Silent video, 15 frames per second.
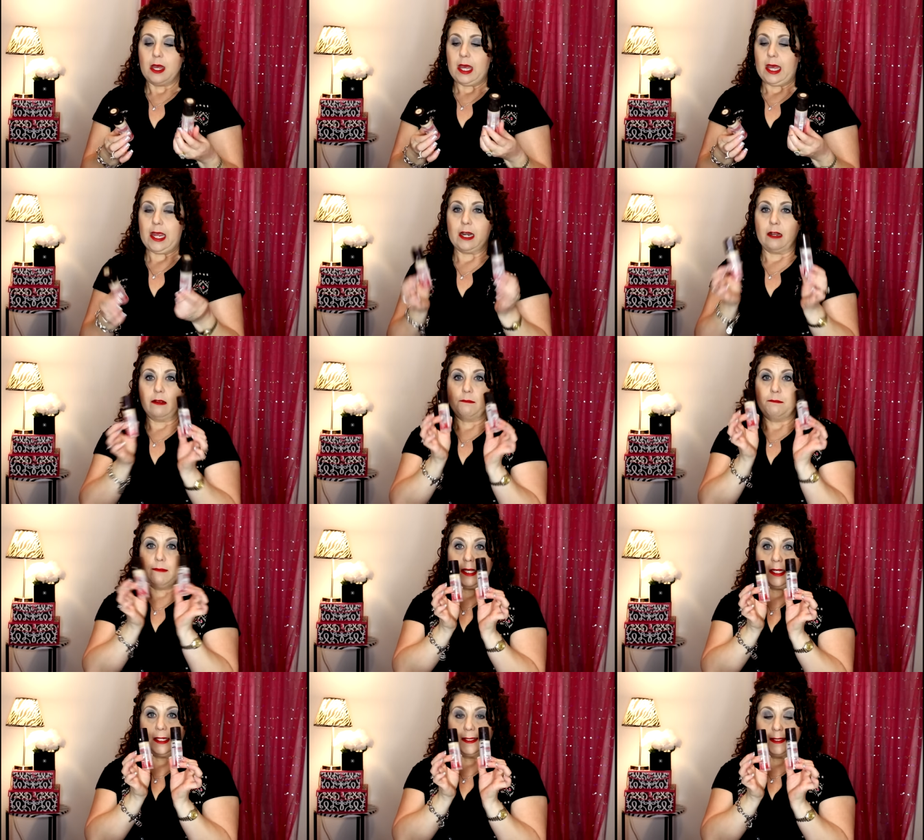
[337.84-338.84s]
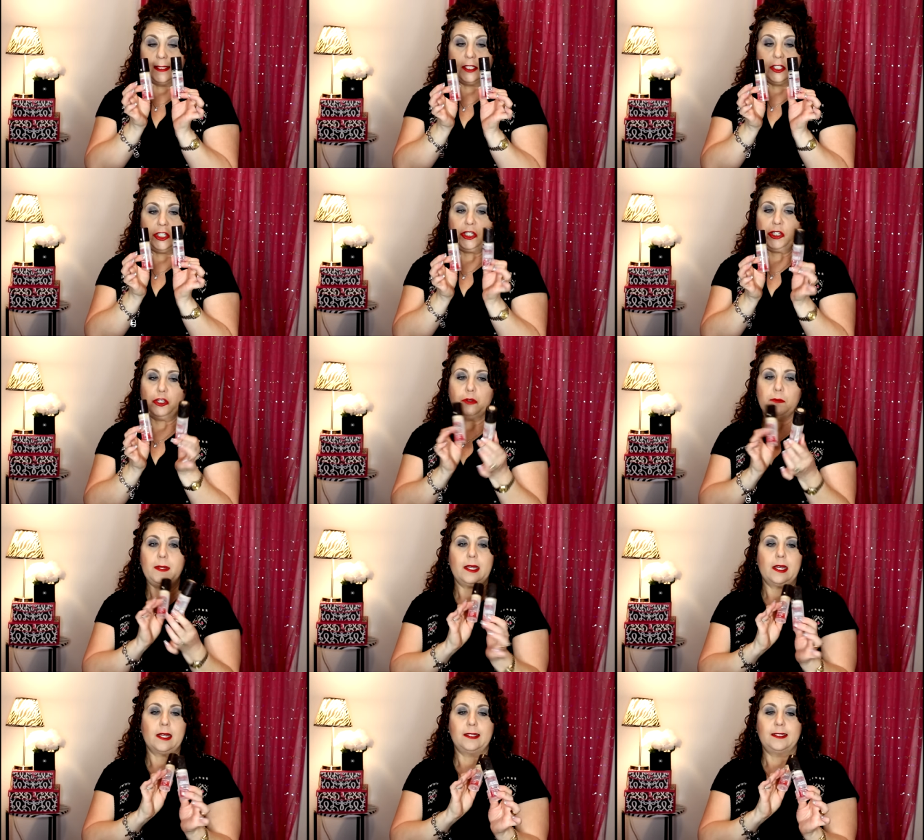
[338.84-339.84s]
and I've mixed the two
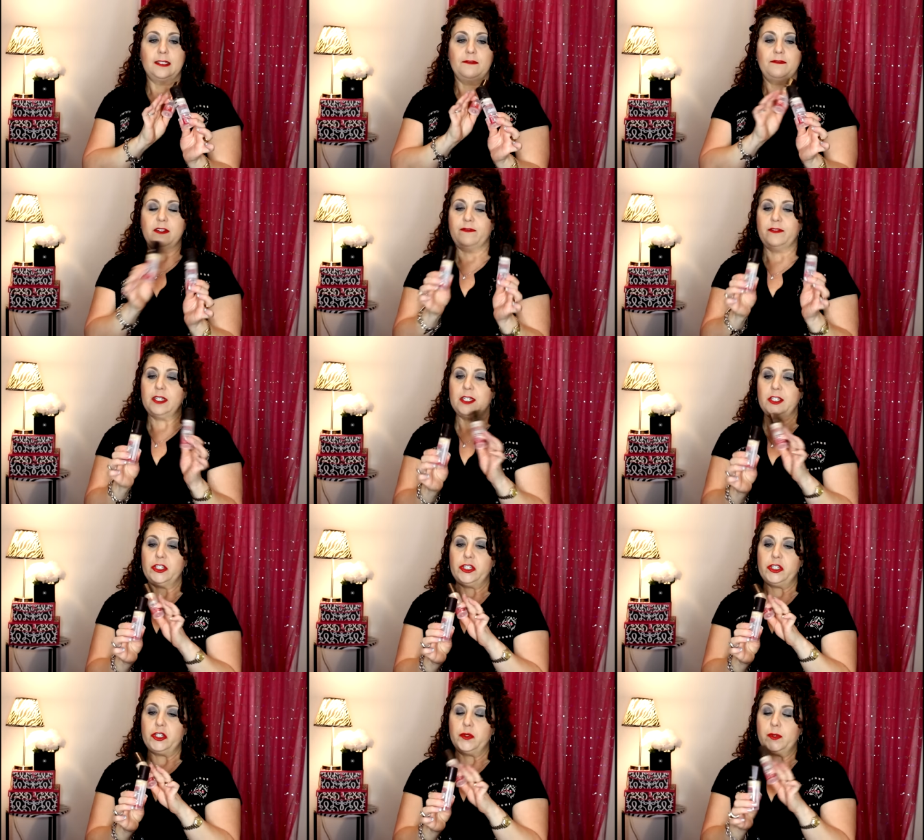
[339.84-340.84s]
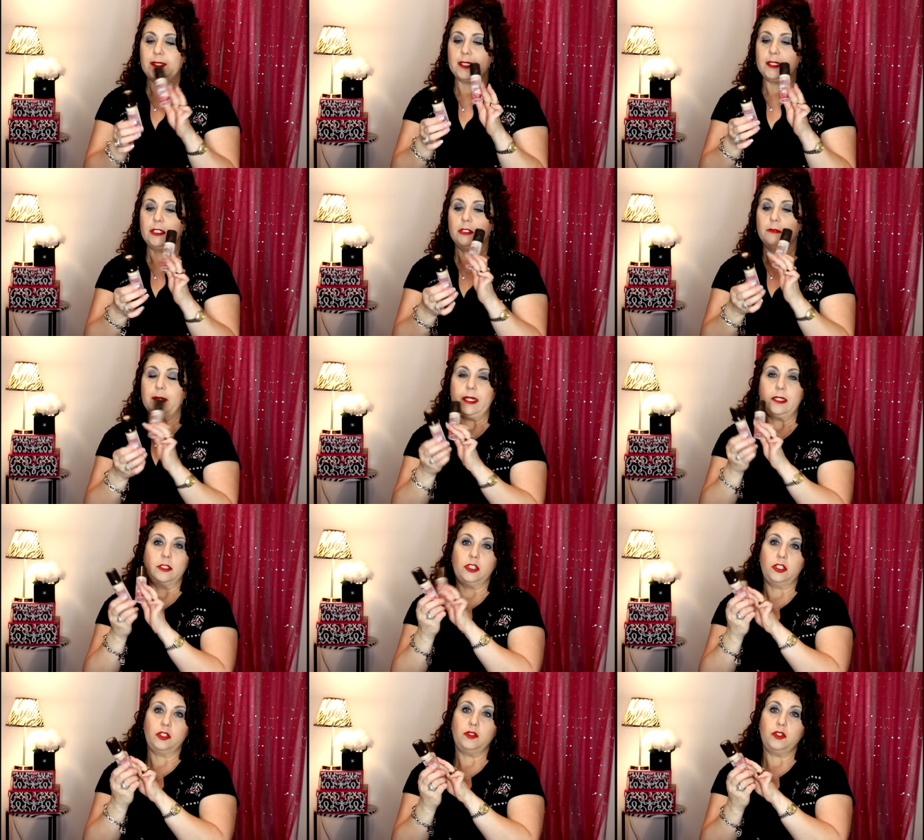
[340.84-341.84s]
because the 52 is a little bit
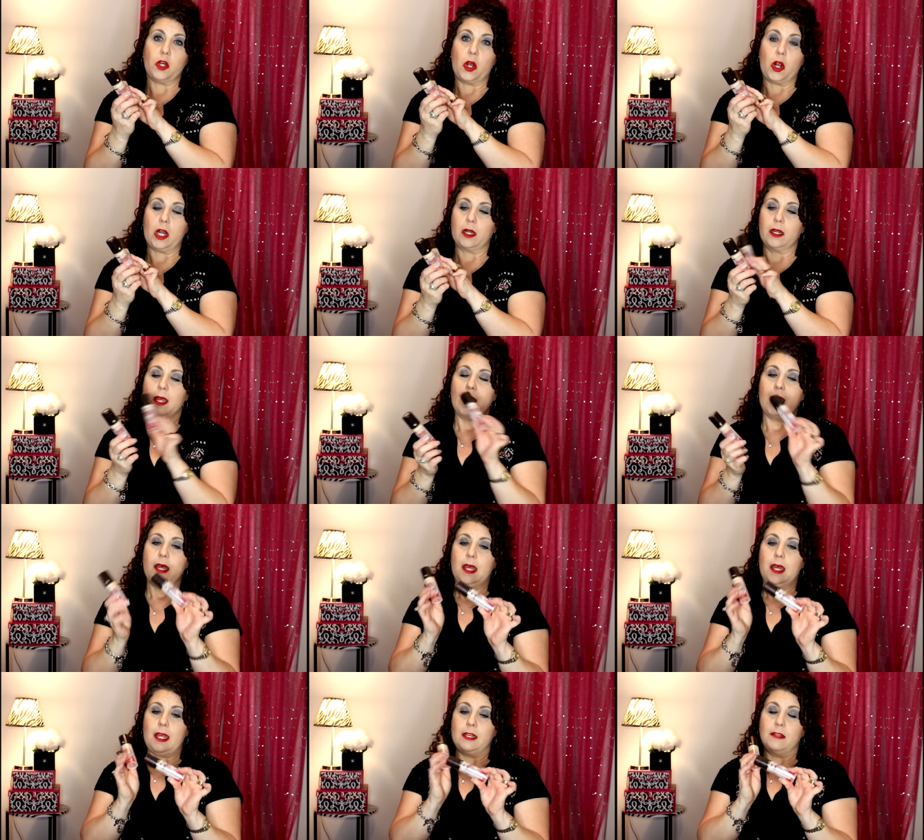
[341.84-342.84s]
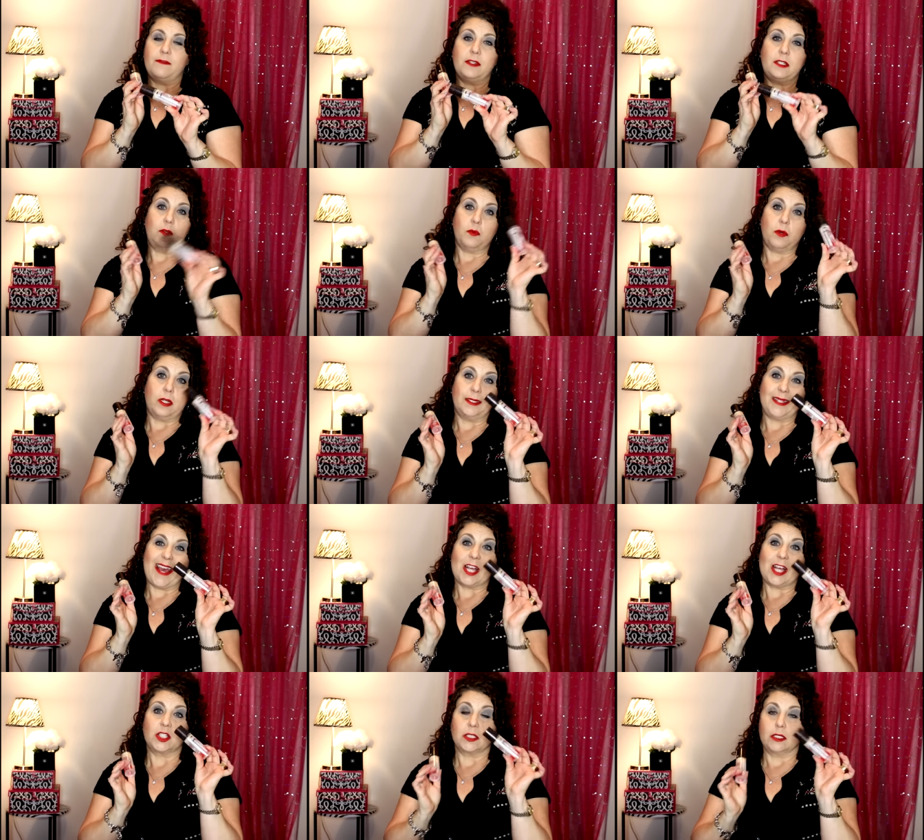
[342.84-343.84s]
too dark and the 51 is
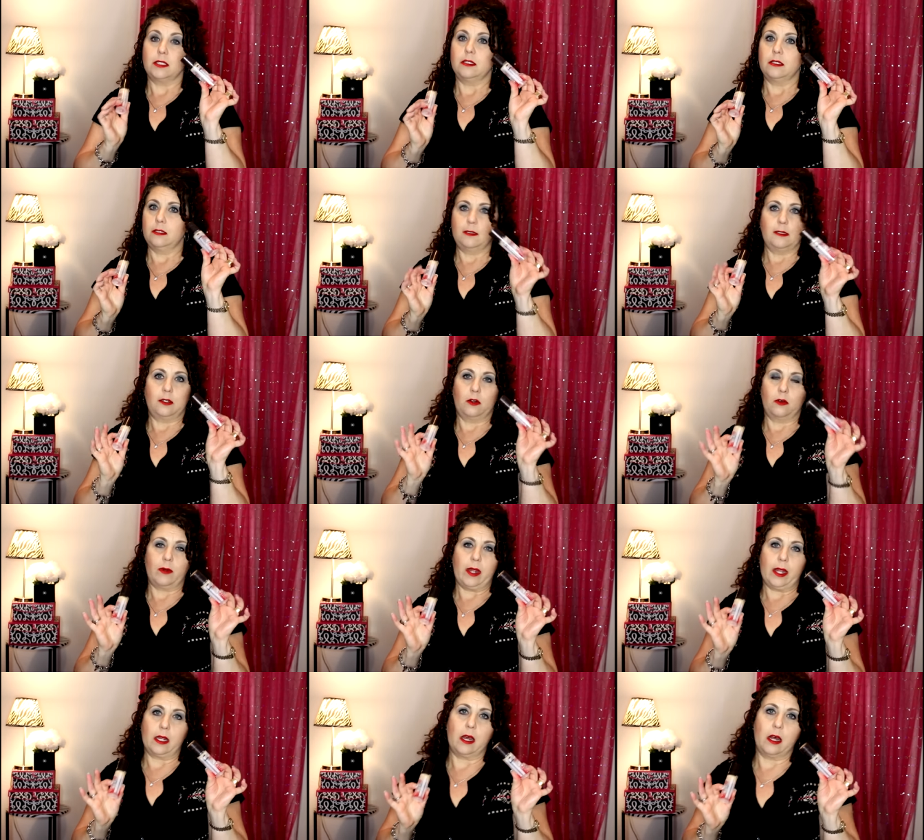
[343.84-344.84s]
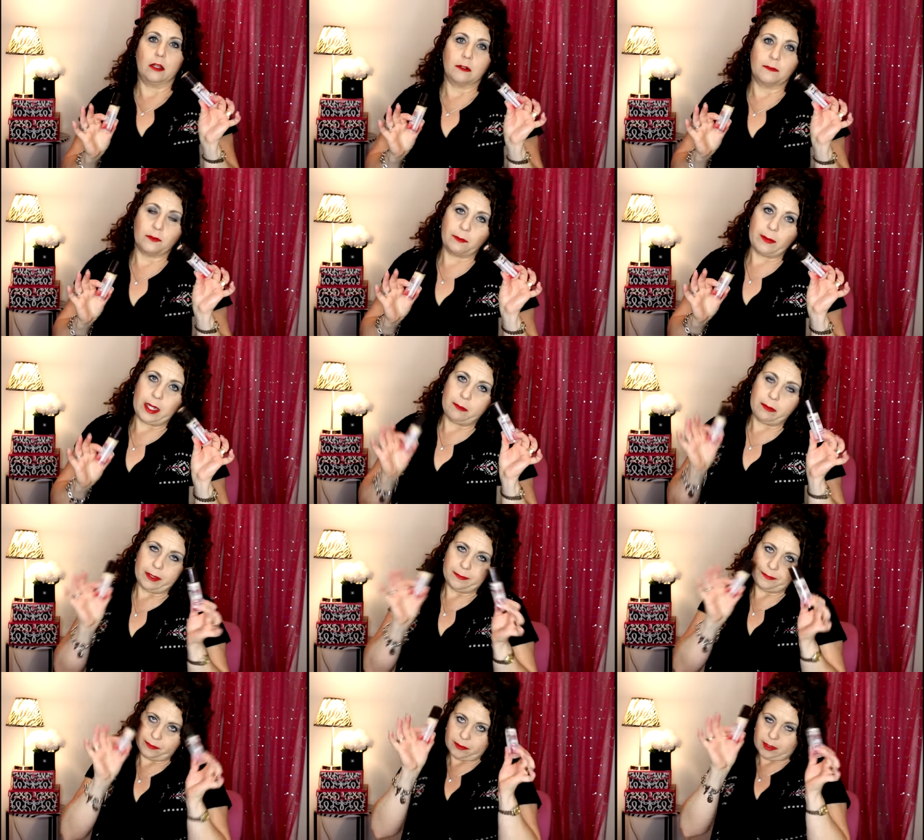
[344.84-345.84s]
actually the correct color for me
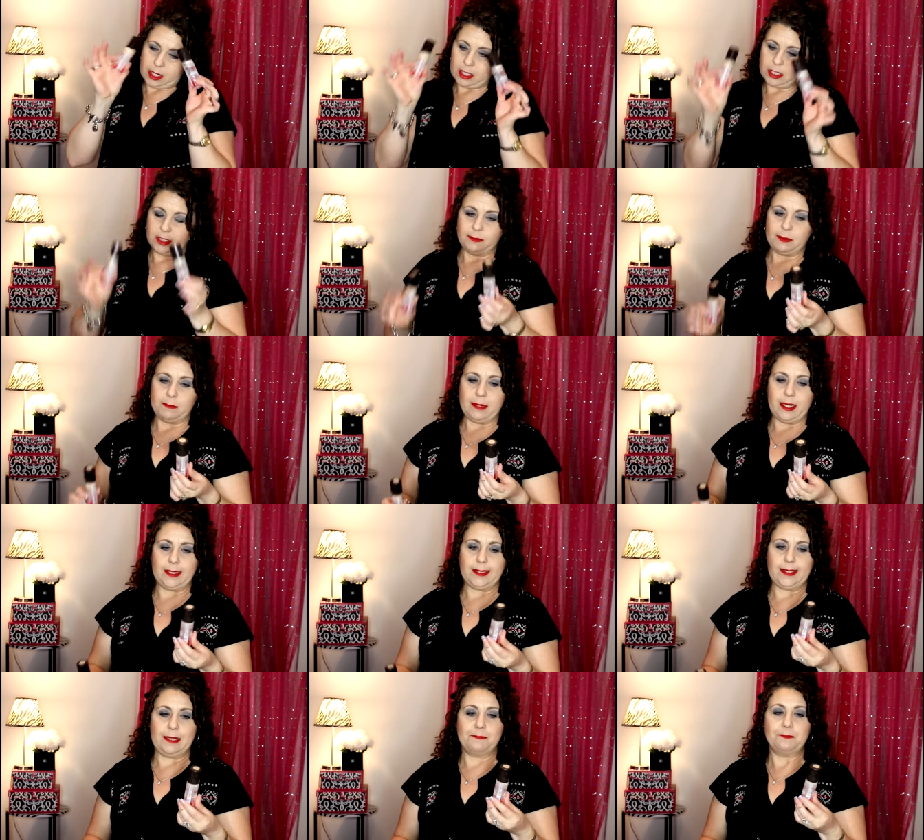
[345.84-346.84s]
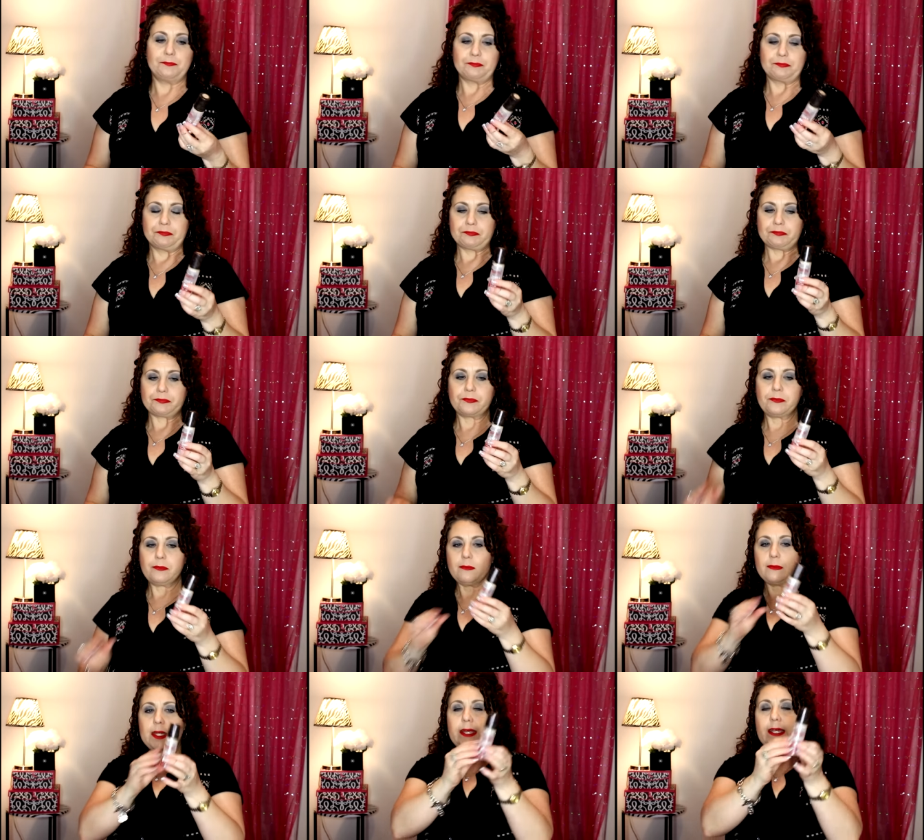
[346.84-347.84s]
but I've just been mixing
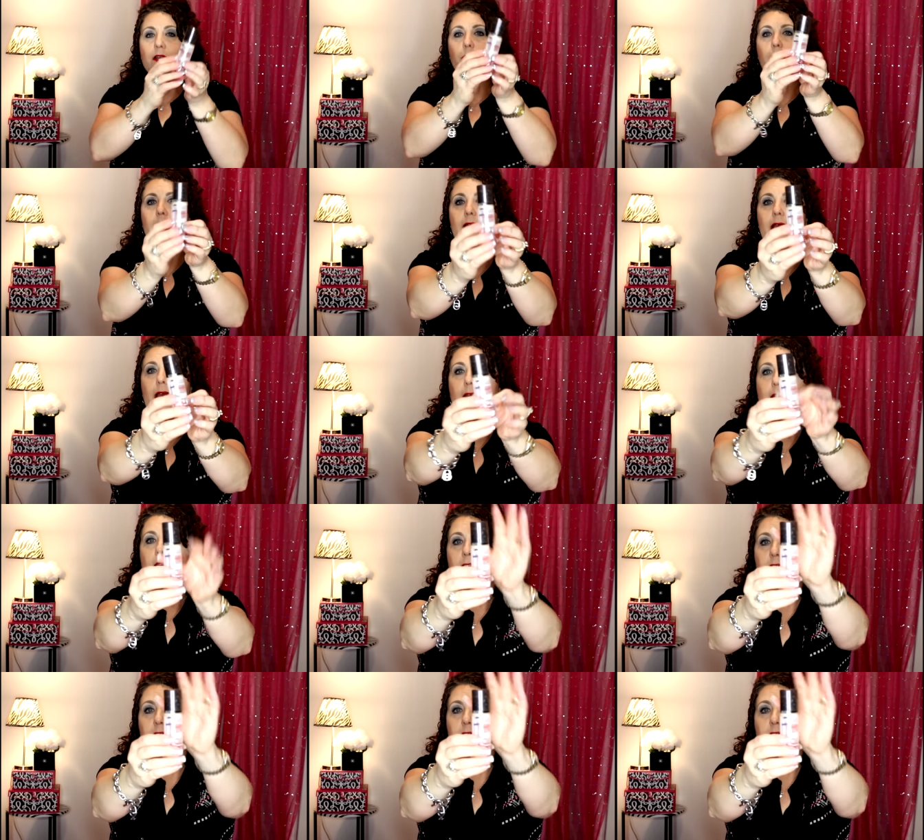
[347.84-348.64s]
anyway, I have